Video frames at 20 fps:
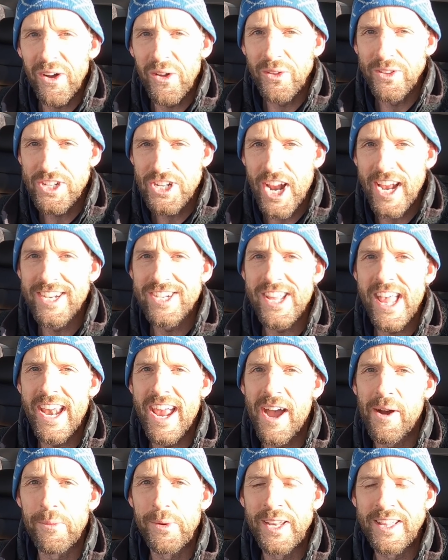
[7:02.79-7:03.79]
I'll change
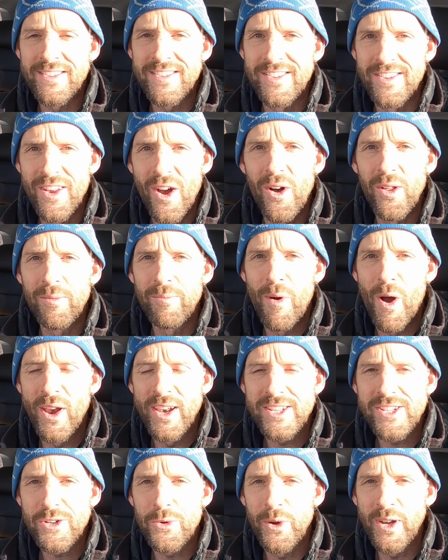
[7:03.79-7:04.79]
that out when it's not
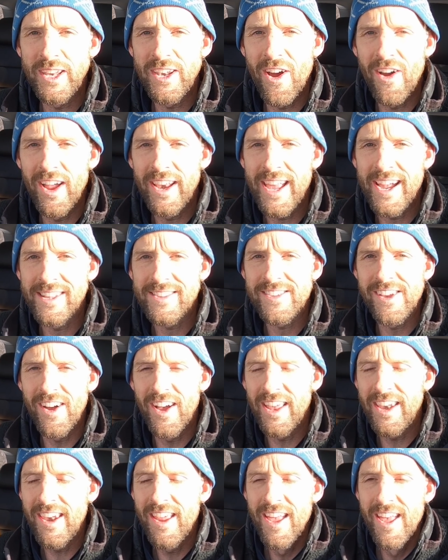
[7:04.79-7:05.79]
minus 29
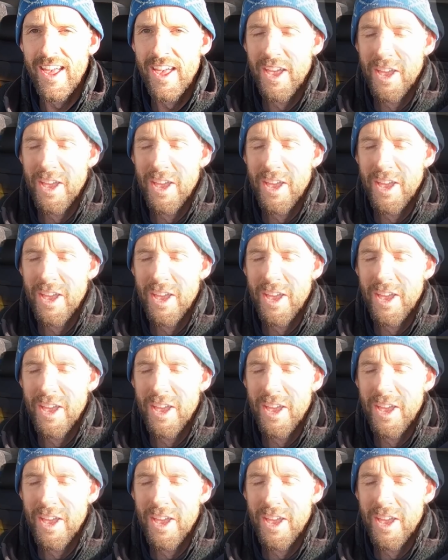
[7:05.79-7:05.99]
outside.